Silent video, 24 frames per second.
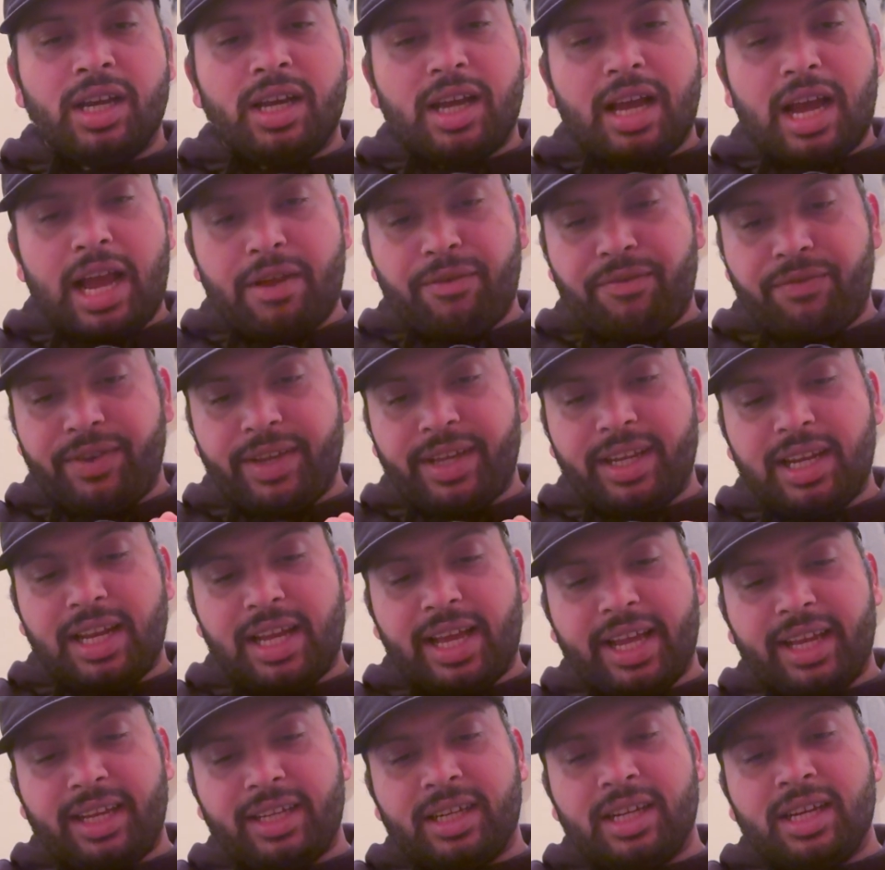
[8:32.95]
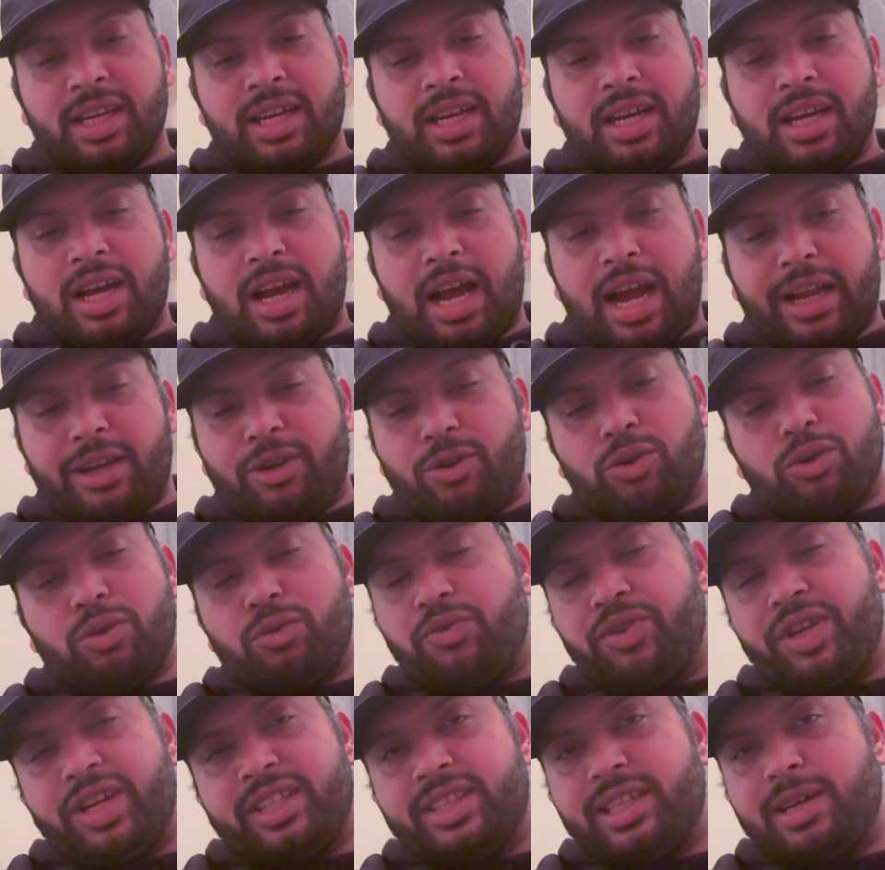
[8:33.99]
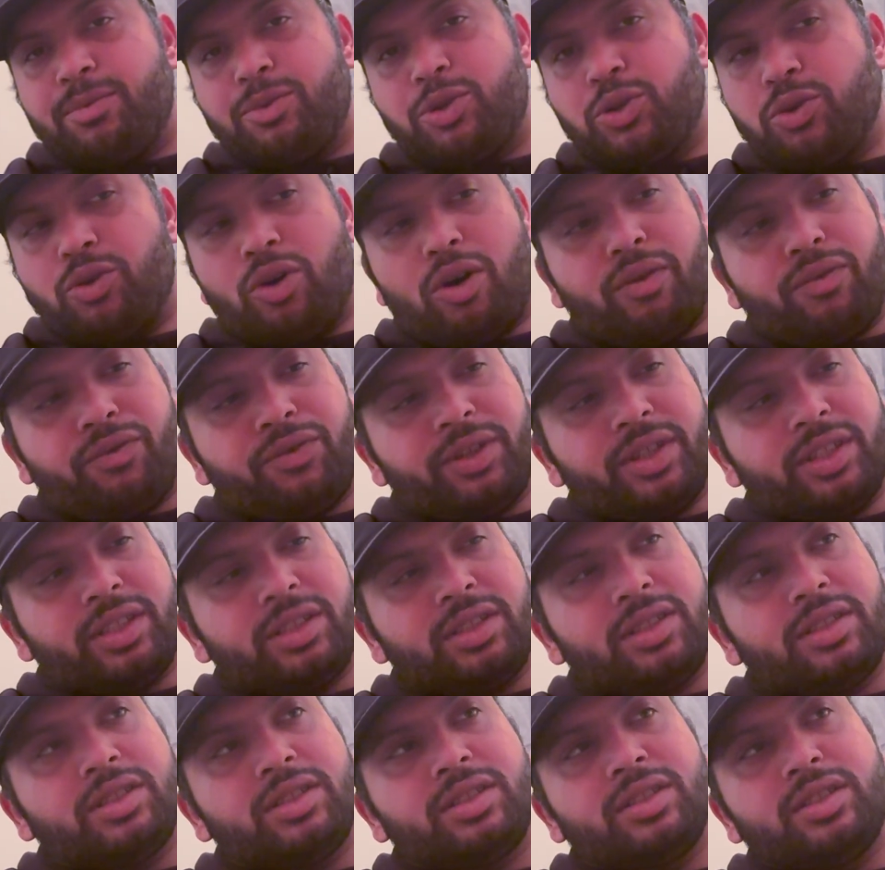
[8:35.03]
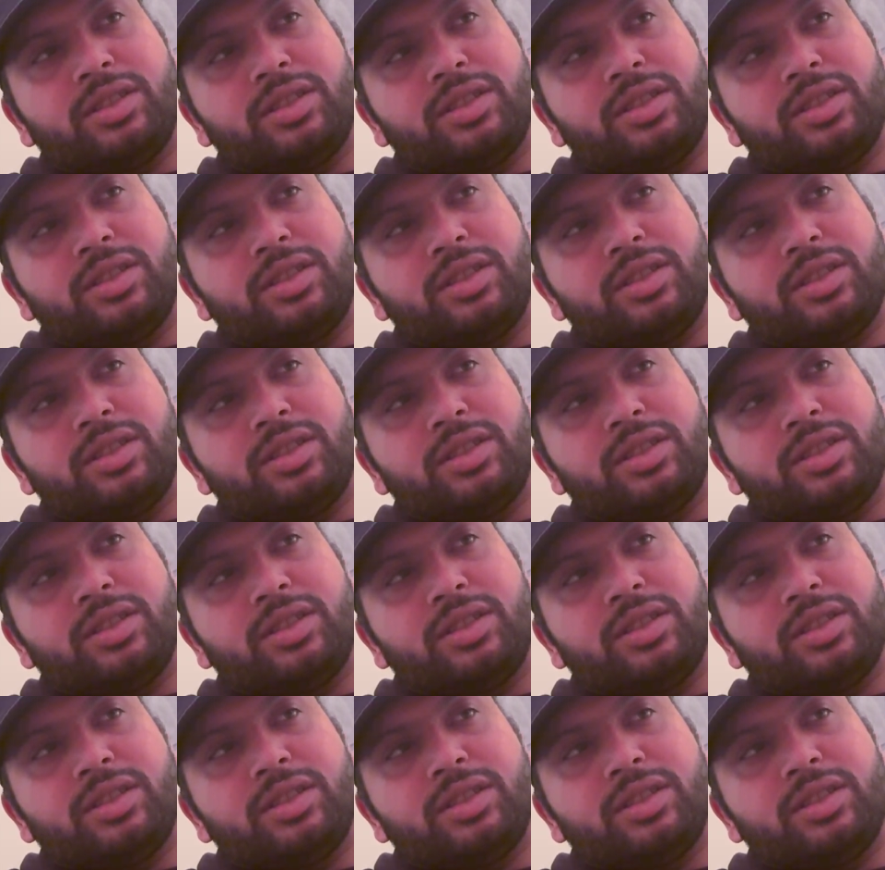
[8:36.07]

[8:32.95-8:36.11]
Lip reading: I feel like I don't wear them too often.